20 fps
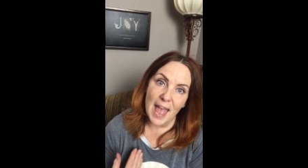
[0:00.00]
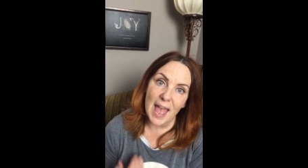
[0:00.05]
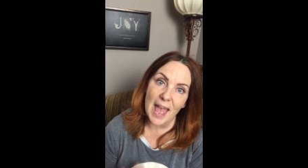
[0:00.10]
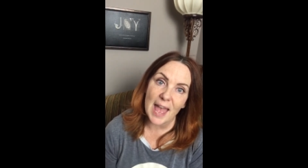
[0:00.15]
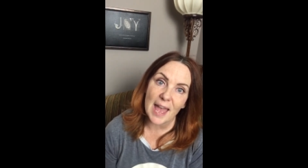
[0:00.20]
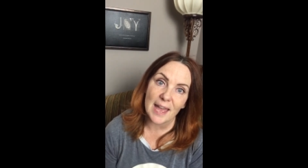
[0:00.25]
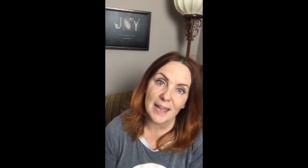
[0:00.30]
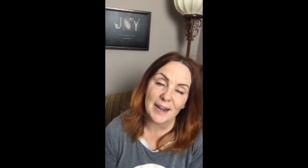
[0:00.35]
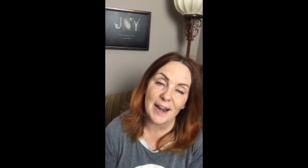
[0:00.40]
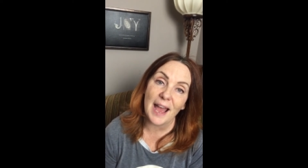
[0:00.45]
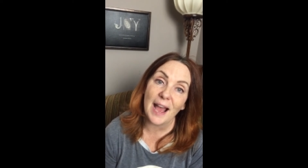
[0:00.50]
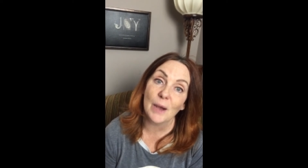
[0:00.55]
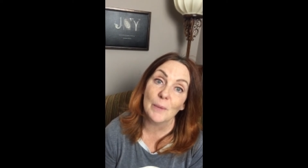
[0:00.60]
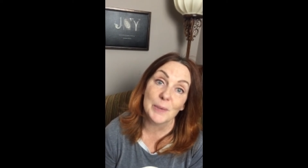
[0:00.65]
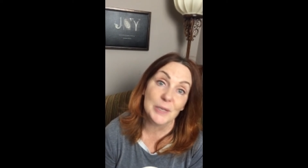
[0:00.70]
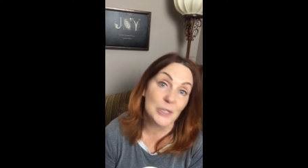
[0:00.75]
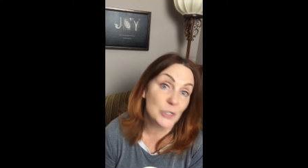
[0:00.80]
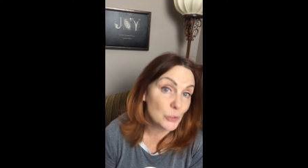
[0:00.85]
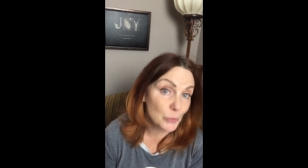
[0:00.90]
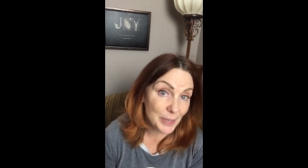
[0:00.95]
and how
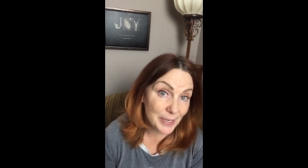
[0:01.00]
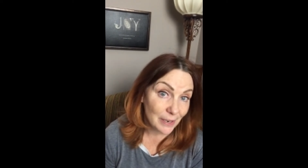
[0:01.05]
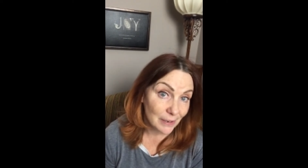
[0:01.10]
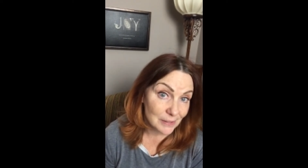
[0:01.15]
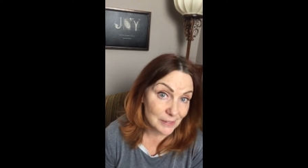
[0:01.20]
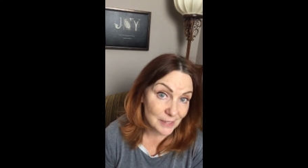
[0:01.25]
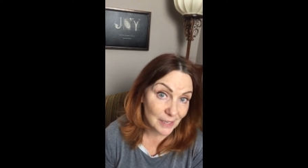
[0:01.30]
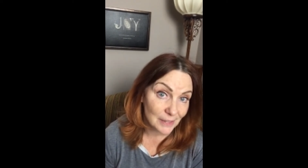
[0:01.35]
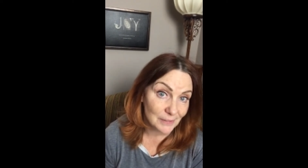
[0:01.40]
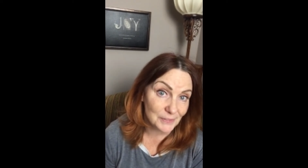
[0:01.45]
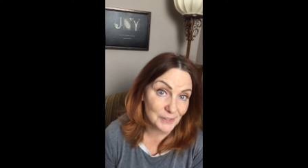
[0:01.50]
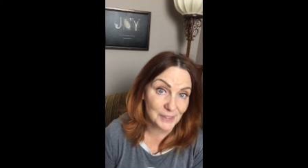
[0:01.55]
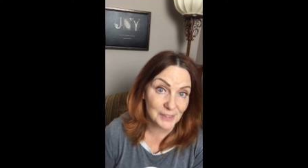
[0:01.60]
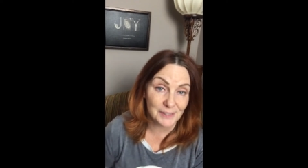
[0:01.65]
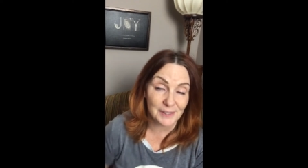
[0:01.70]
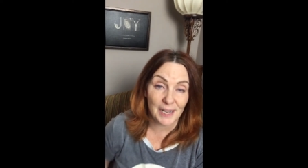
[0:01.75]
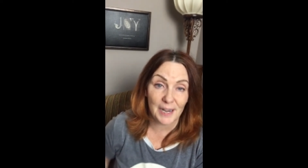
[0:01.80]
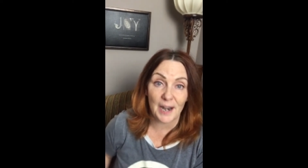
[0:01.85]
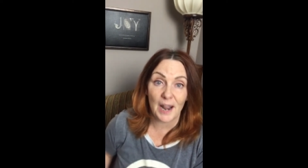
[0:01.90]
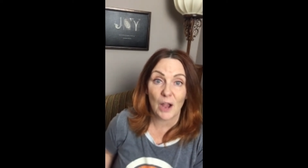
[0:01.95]
we treat ourselves,
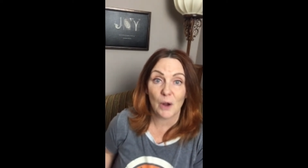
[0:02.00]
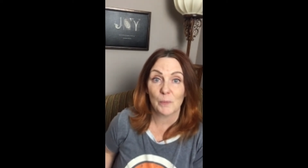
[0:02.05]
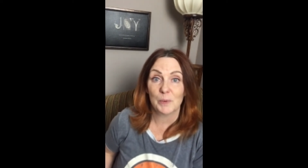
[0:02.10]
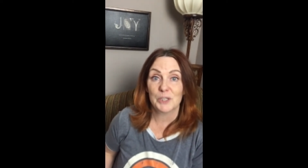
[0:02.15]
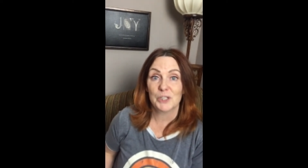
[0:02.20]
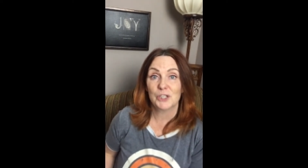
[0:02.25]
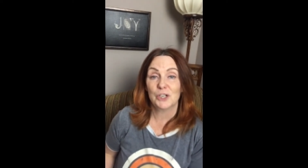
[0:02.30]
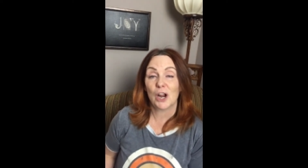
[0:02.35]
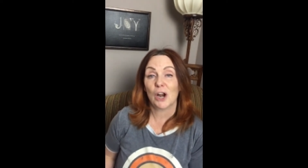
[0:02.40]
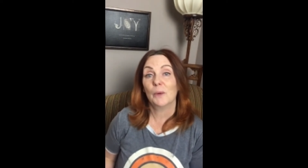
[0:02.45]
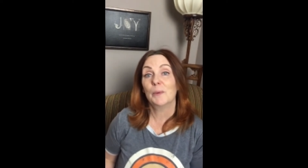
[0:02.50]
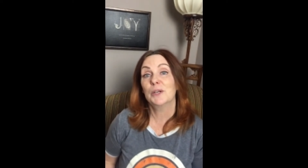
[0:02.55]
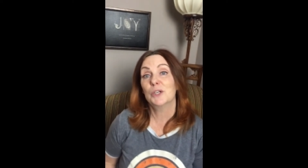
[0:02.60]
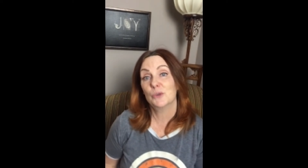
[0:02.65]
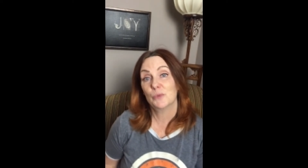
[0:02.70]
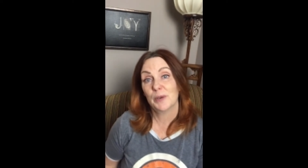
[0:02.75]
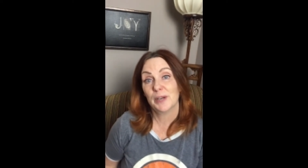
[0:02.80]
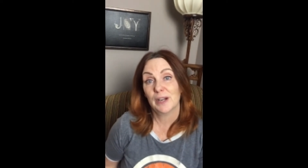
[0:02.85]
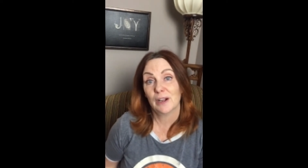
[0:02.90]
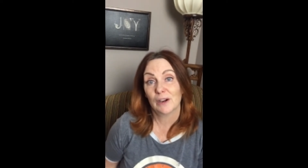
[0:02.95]
and are we are we
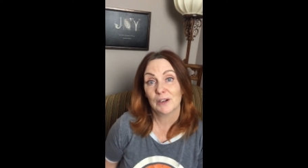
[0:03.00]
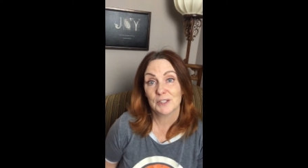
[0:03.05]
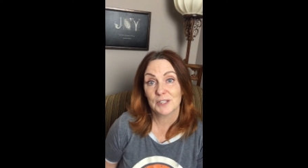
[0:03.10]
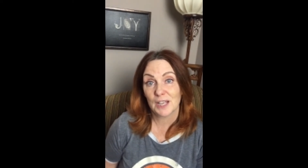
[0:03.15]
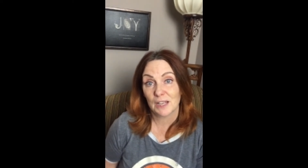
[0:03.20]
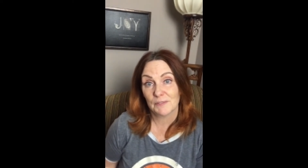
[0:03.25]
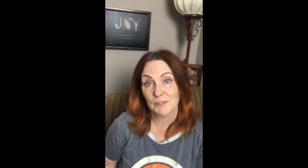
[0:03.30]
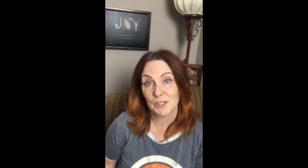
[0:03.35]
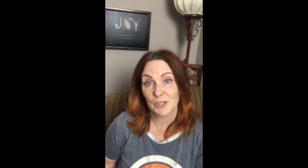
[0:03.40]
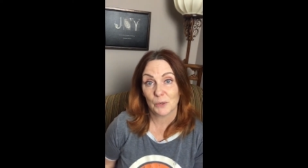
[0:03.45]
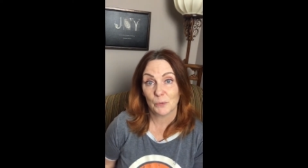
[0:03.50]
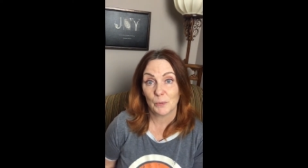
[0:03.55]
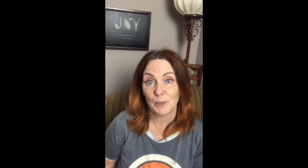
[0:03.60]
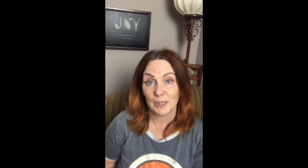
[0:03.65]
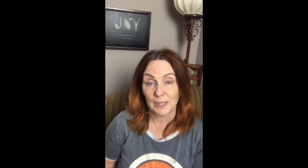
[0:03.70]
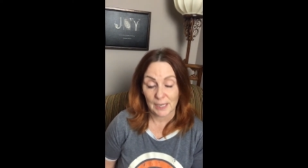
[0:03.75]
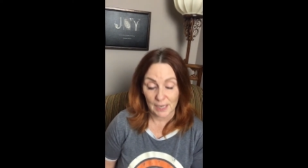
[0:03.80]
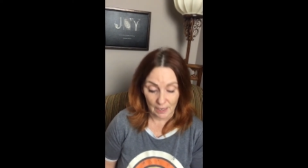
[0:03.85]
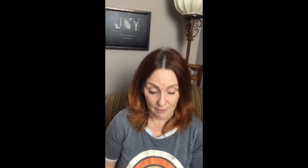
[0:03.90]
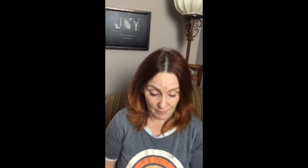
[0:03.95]
treating ourselves in a
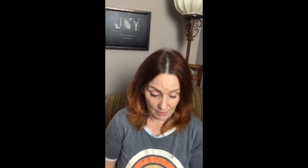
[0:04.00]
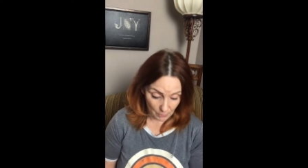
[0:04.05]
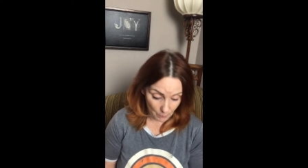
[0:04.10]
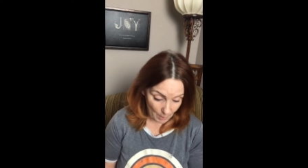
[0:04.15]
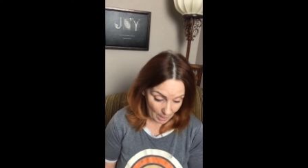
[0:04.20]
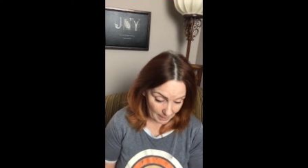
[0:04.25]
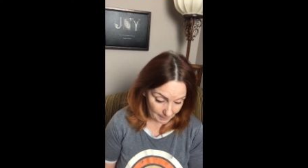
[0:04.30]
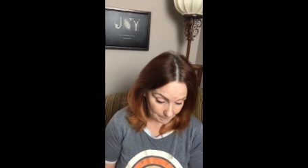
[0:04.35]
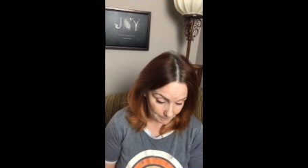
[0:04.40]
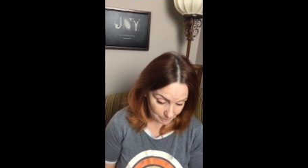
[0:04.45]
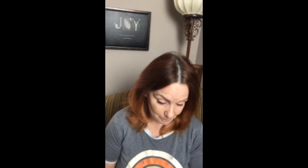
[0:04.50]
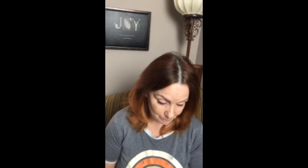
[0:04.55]
really loving way?